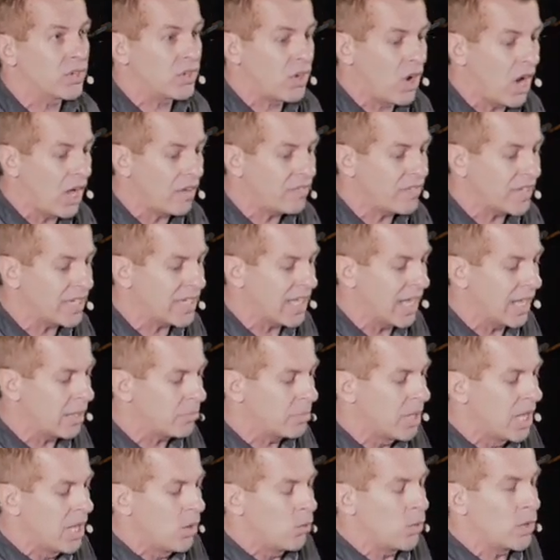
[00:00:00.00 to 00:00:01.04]
coffee
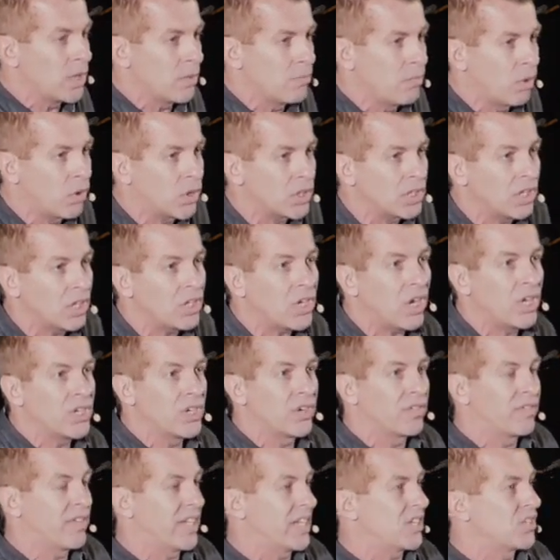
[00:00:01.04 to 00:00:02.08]
cup with a bored look on
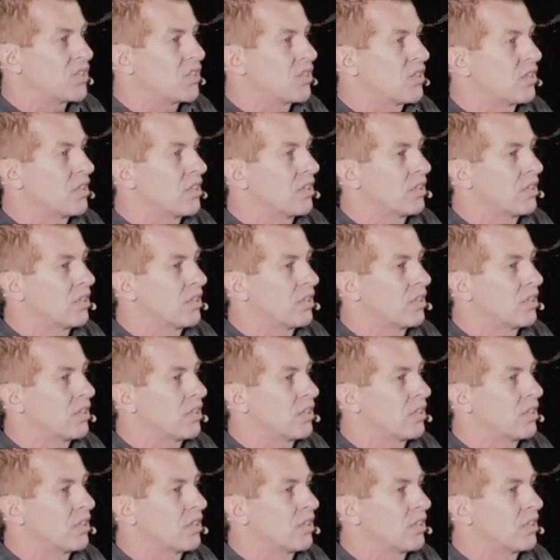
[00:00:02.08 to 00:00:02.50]
your face.